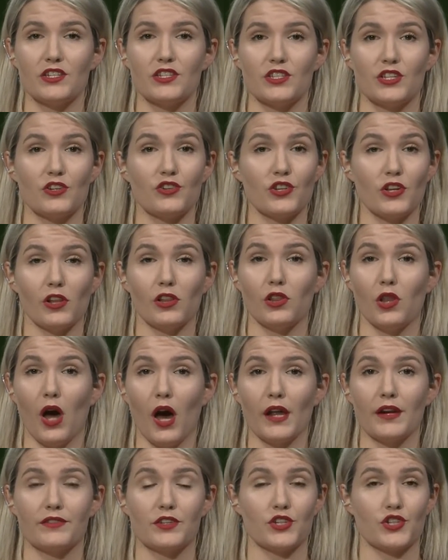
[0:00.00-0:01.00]
There's a
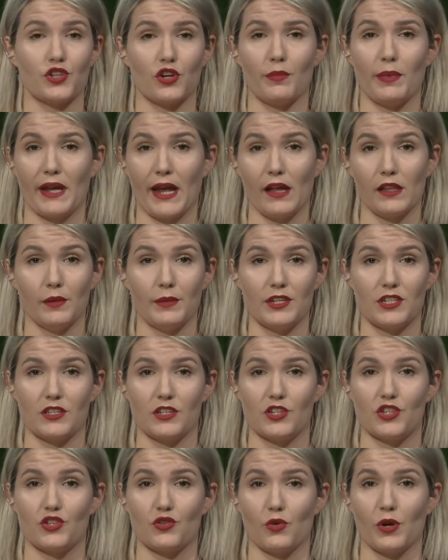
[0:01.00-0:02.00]
lot of disturbing elements in
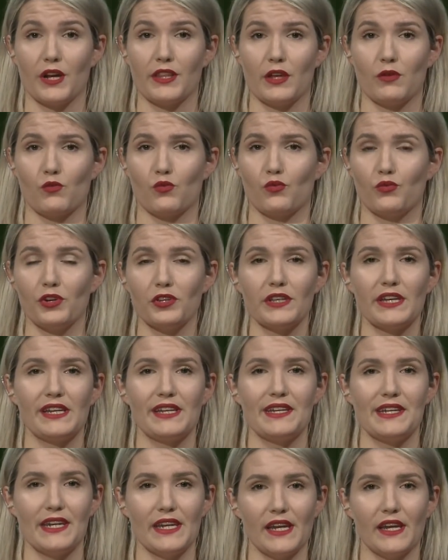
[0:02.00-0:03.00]
the story that really
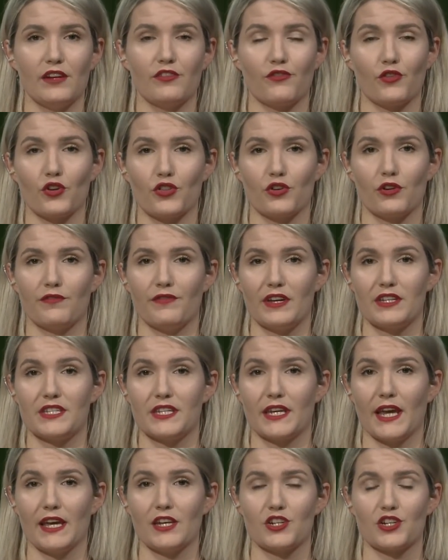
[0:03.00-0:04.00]
need further
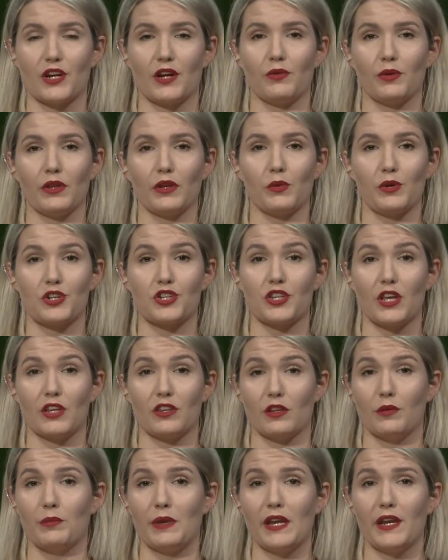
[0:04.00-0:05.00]
investigation. I really wish
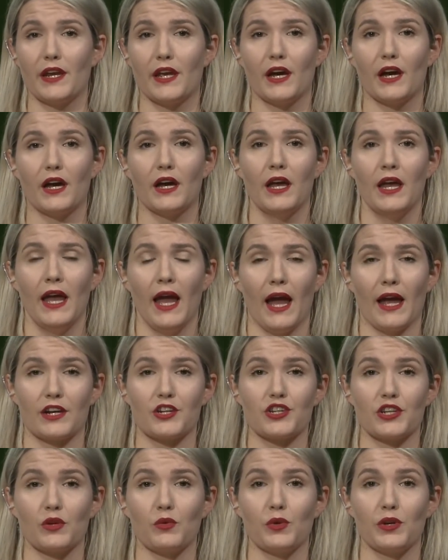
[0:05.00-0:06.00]
that the media
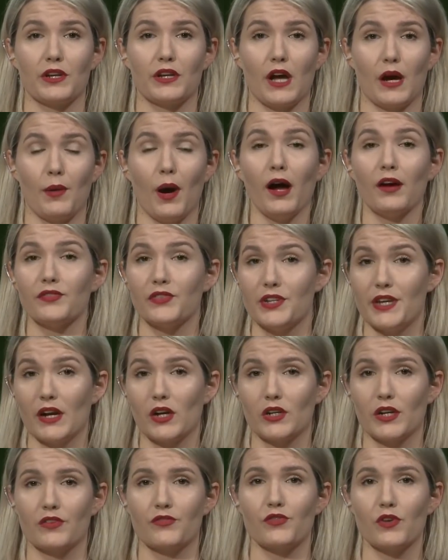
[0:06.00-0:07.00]
actually would come off the
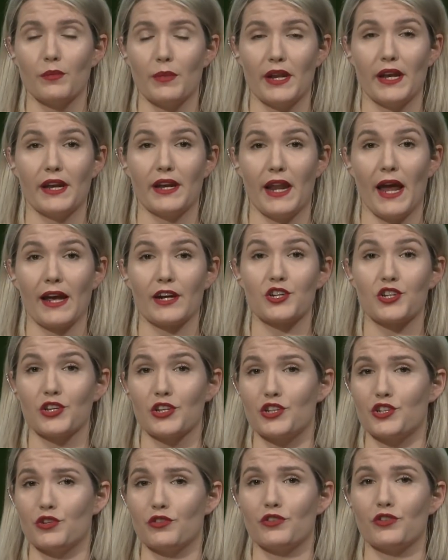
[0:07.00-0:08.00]
narrative for a minute and
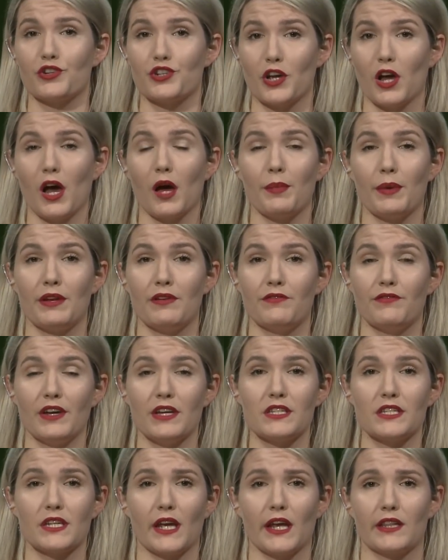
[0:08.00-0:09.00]
actually do their job and
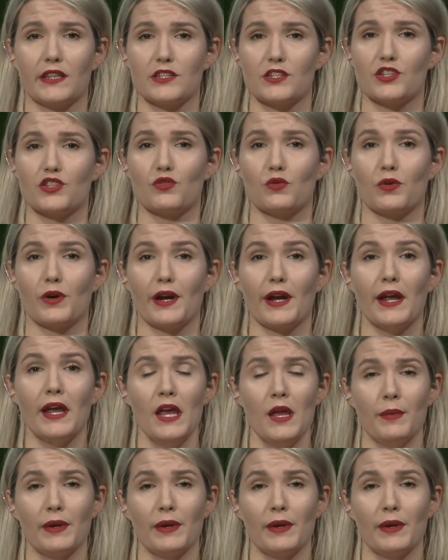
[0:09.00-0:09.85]
investigate this story.